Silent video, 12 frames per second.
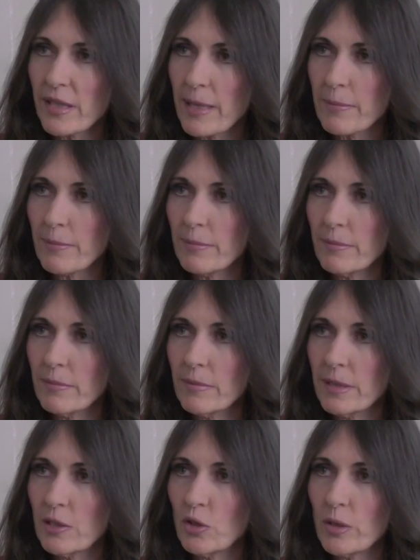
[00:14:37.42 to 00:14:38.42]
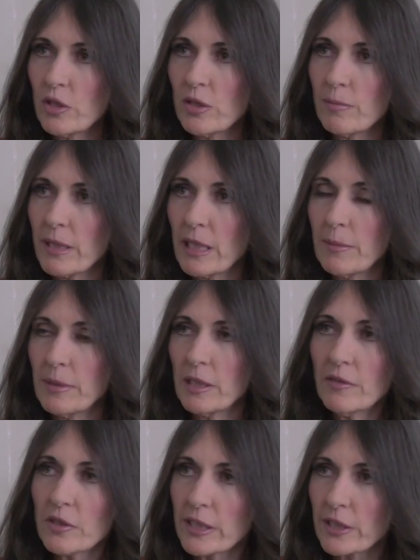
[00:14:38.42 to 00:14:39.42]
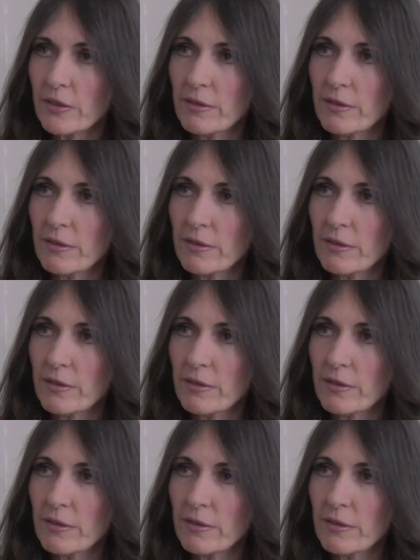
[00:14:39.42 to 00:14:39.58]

in a situation by coming over here.